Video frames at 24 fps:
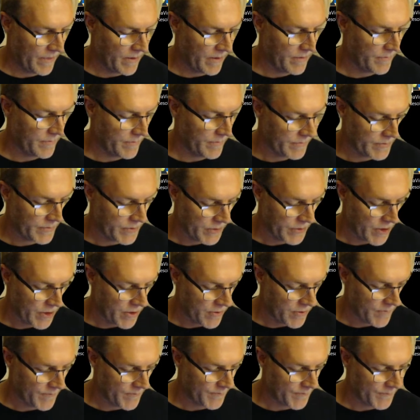
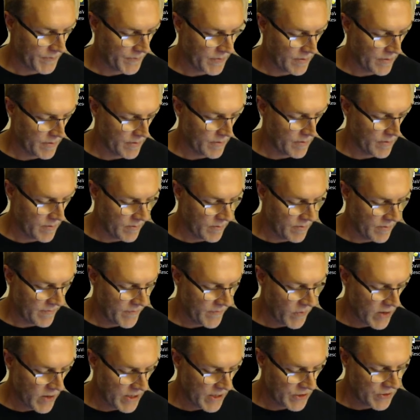So
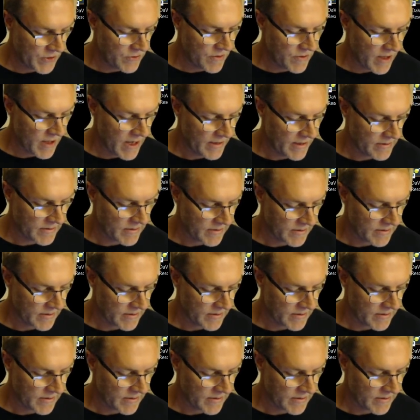before I do that,